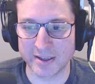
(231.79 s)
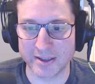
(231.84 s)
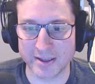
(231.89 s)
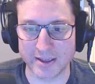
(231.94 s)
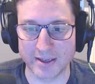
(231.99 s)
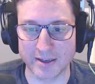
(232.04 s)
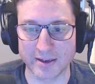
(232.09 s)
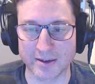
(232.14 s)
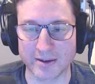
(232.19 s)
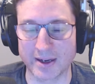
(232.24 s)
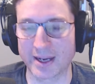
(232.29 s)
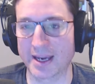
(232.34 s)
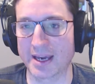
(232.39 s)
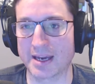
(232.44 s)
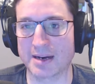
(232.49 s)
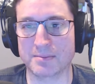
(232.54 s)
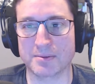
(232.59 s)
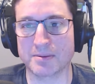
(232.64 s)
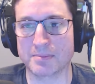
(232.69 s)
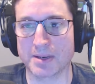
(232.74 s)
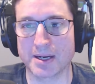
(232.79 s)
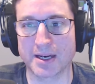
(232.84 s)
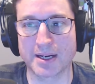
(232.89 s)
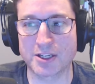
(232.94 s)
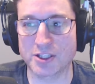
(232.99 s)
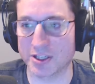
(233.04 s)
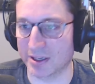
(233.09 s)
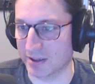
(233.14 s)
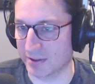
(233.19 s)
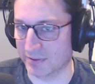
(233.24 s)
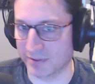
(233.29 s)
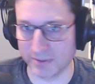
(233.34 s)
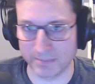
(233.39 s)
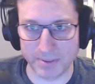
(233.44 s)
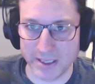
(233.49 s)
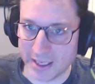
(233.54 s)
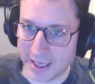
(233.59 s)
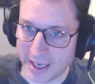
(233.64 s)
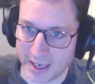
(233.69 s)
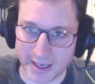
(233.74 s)
I had him on my channel for
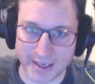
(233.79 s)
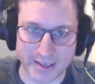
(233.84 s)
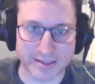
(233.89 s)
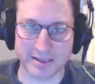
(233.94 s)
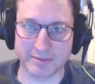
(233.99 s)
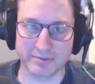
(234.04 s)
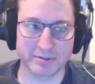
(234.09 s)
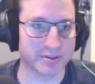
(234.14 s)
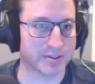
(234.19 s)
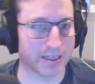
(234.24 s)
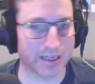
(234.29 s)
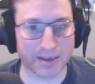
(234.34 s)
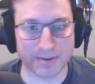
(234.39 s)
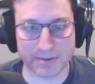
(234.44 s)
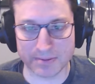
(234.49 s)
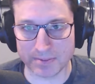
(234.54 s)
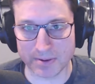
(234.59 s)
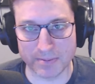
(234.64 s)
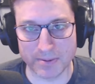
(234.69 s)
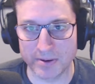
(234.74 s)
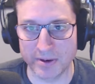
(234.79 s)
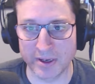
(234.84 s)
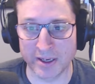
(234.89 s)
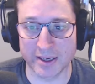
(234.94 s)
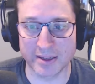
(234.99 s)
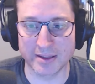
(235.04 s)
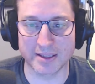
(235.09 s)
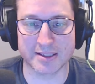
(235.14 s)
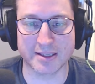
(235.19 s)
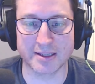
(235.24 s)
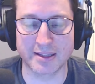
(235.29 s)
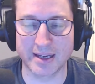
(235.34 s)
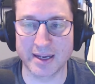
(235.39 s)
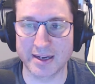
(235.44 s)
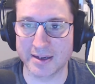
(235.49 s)
PKA several times promoting and this and that.